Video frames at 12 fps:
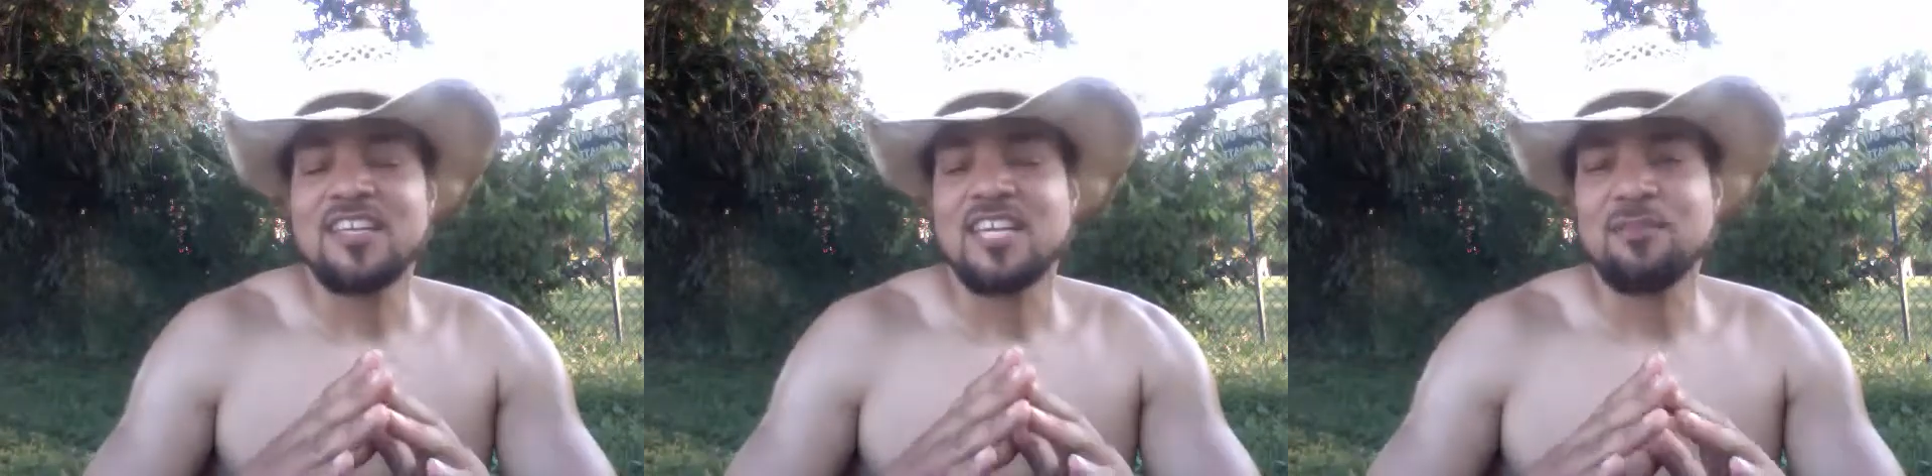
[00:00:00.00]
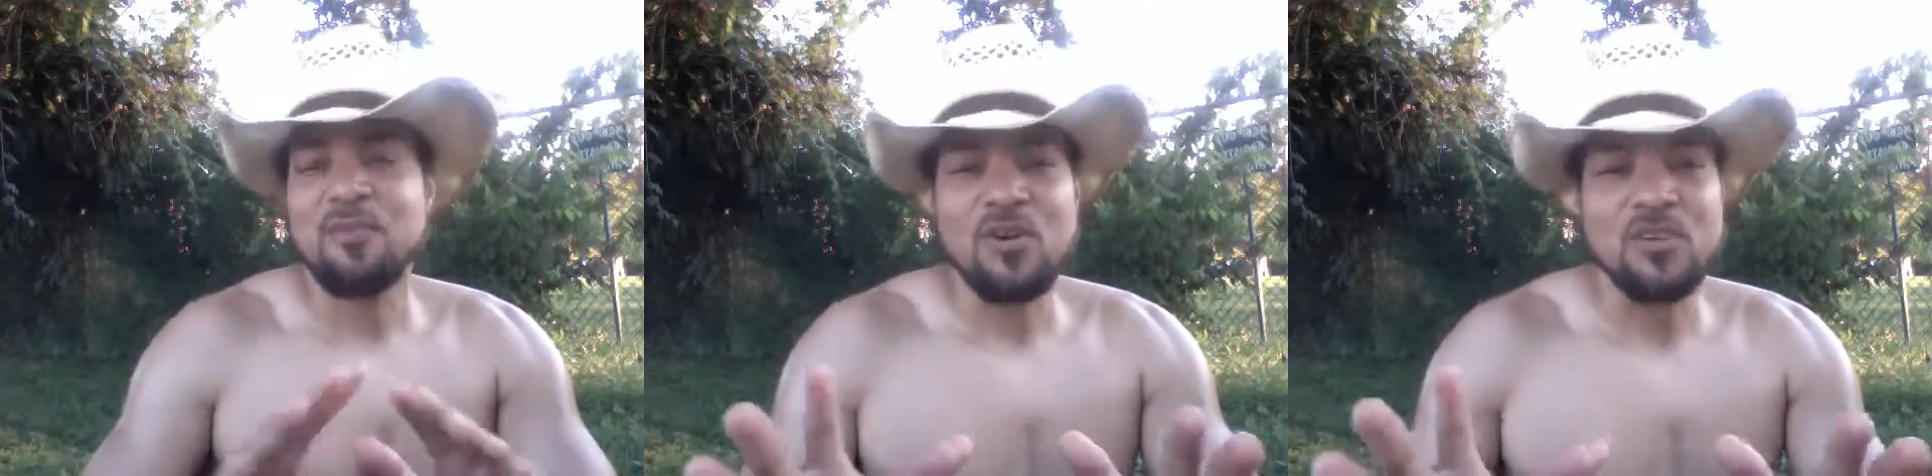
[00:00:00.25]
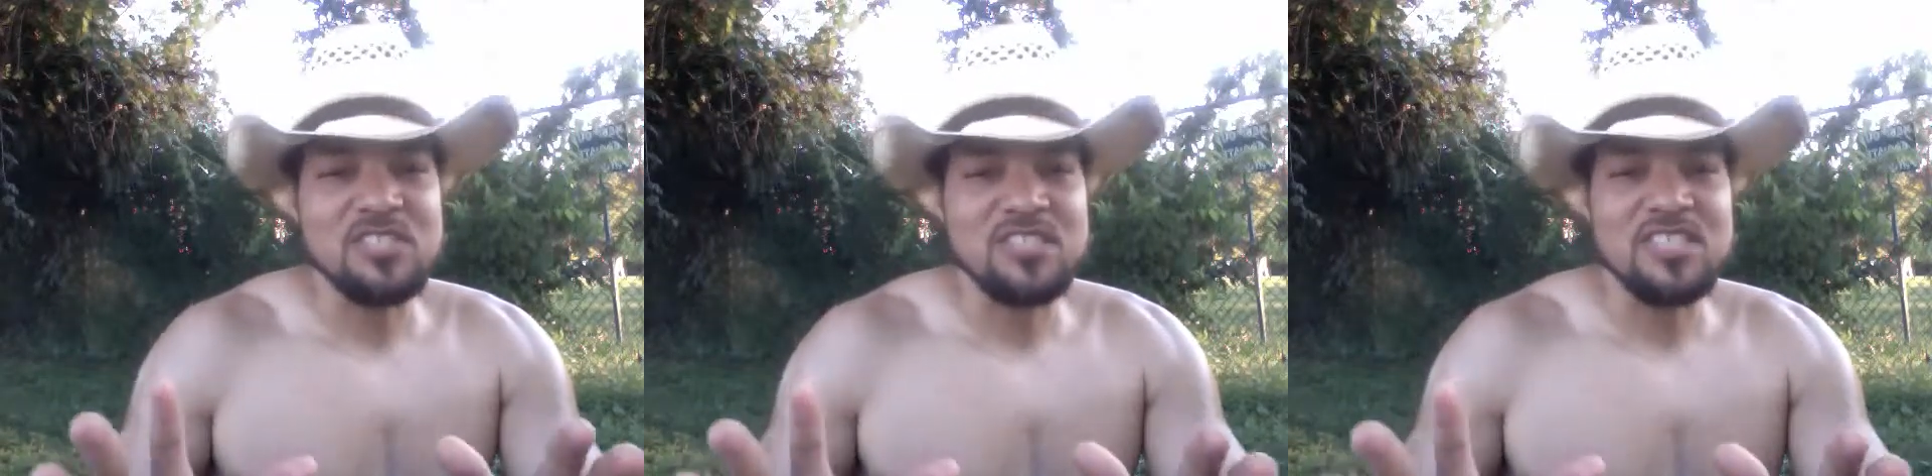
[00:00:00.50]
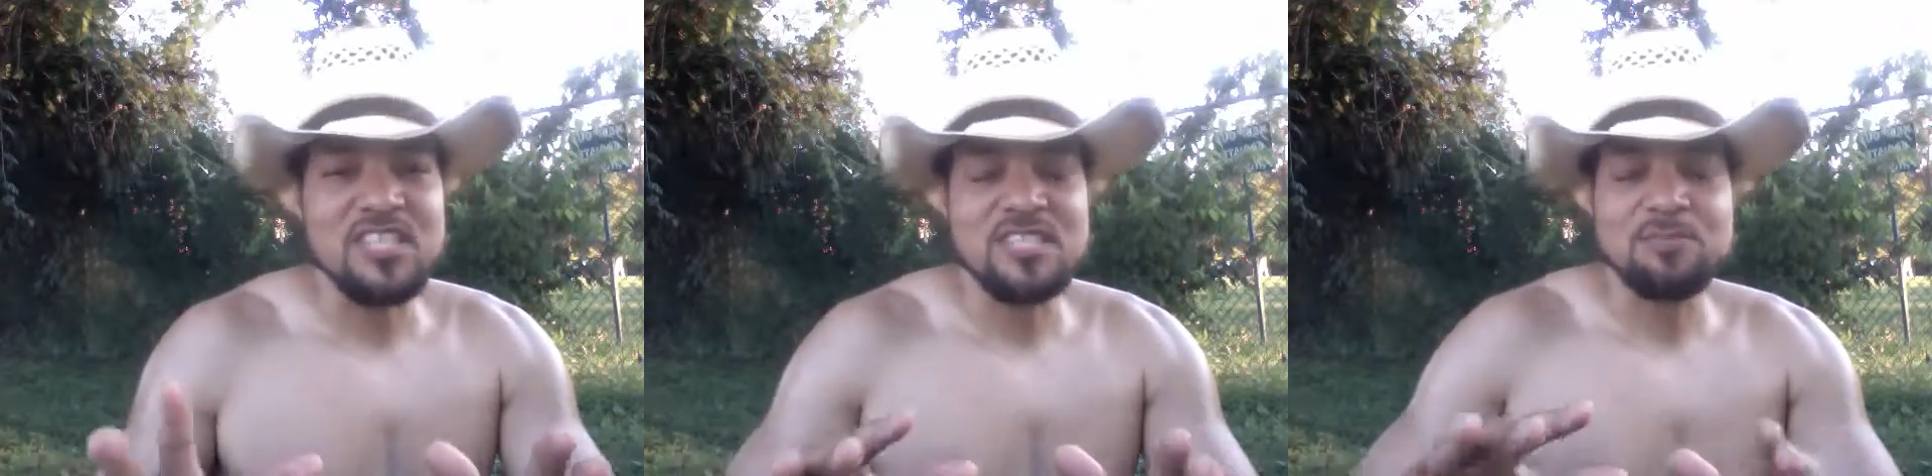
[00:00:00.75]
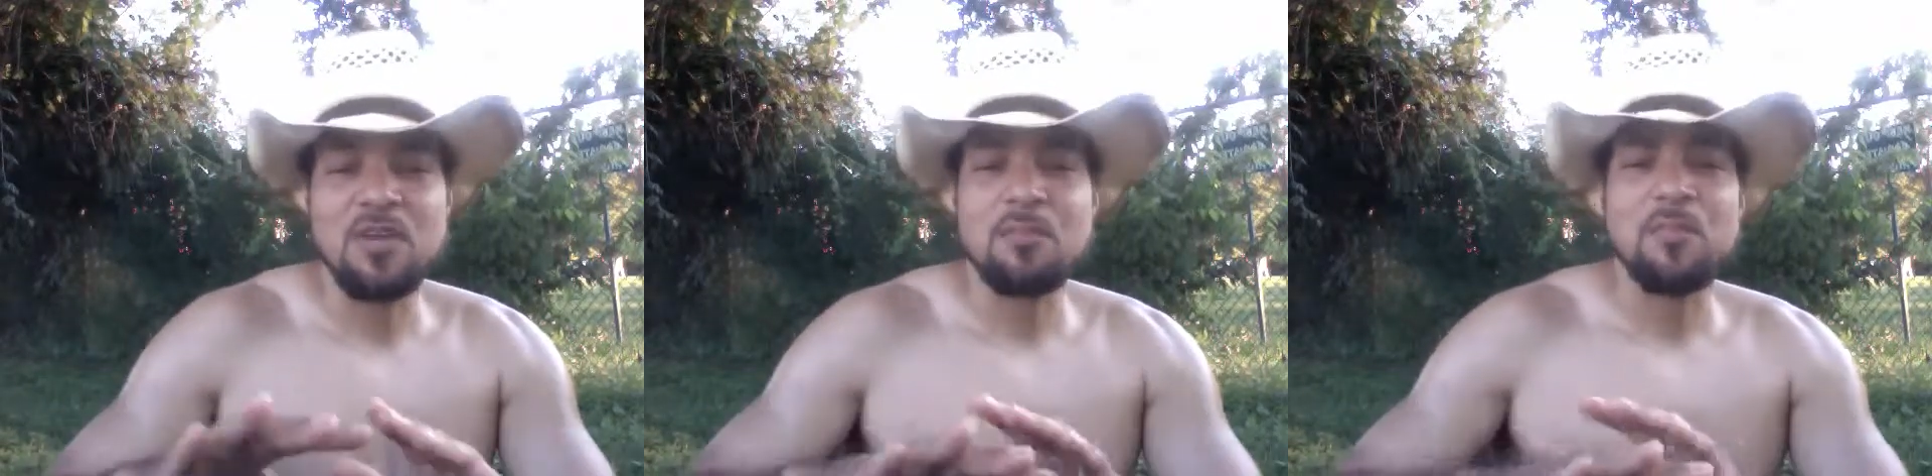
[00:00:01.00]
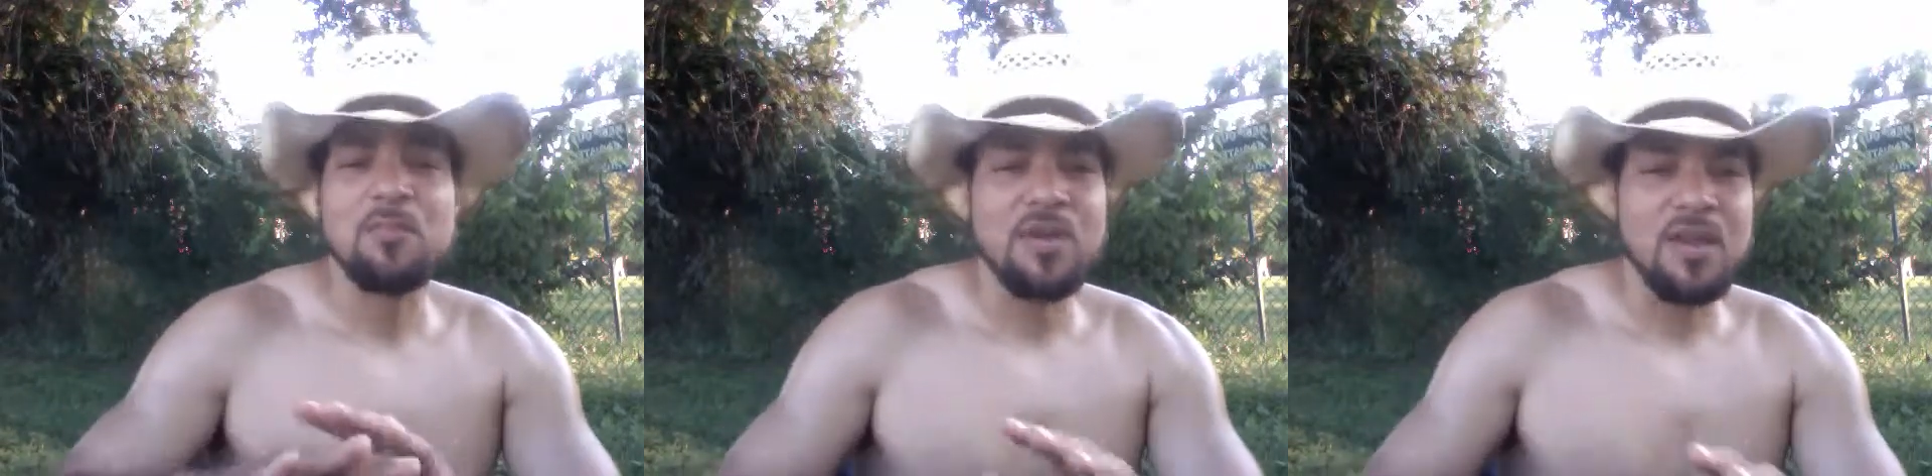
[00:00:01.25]
emergencies, being
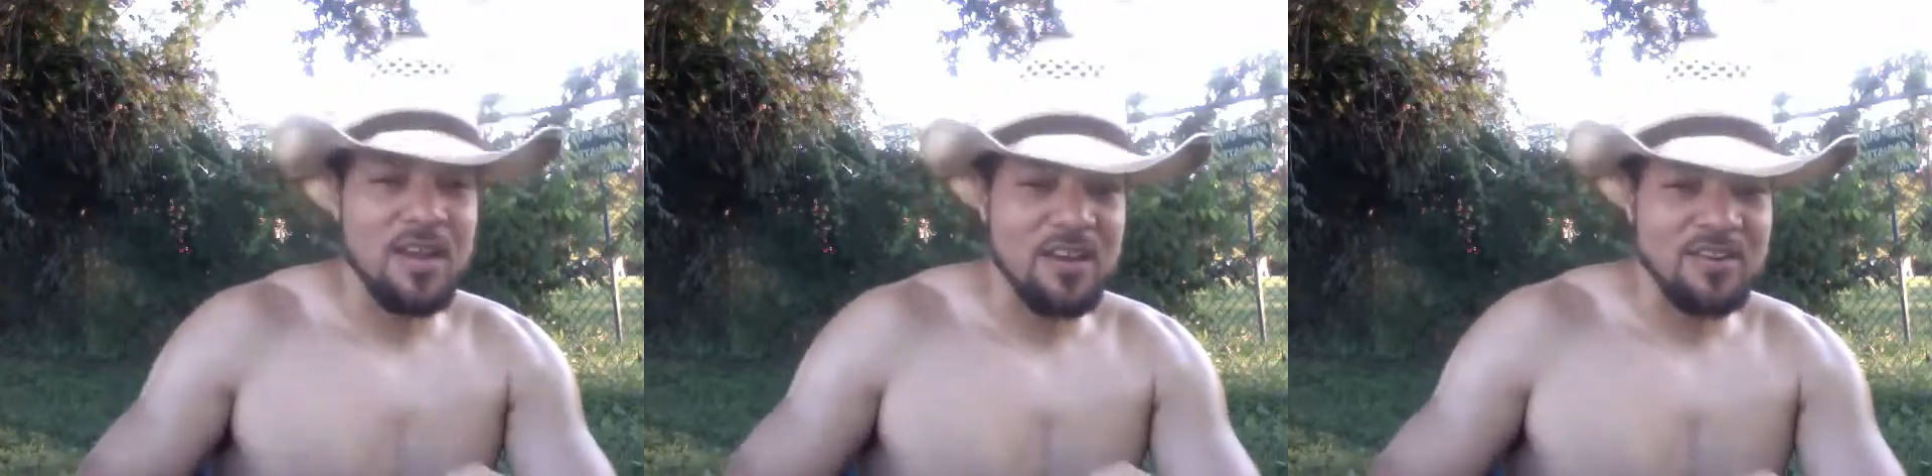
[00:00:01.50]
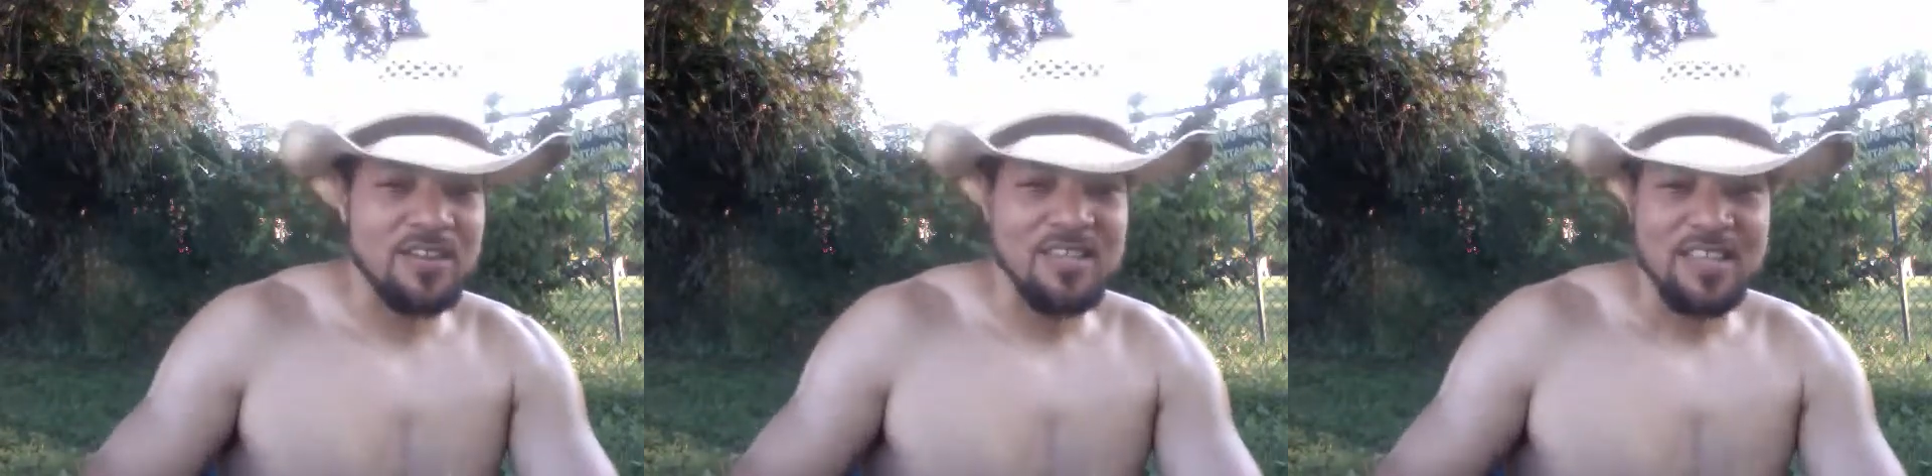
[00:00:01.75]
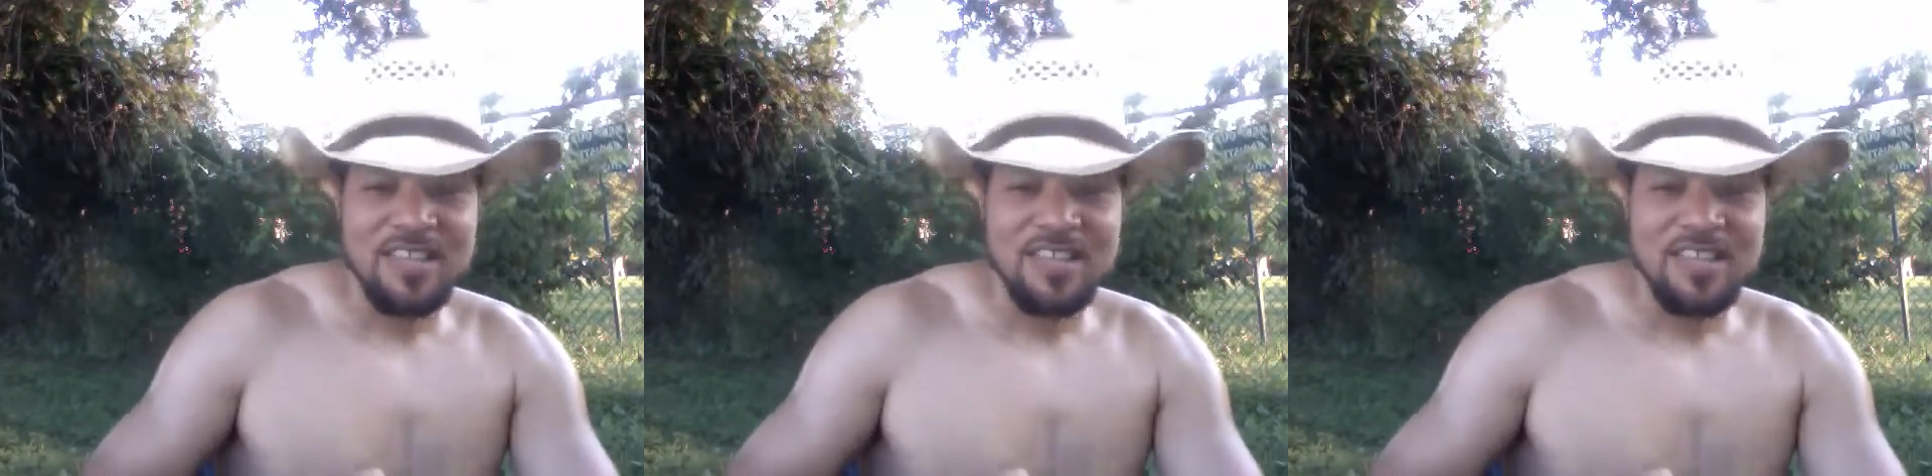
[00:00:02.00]
prepared,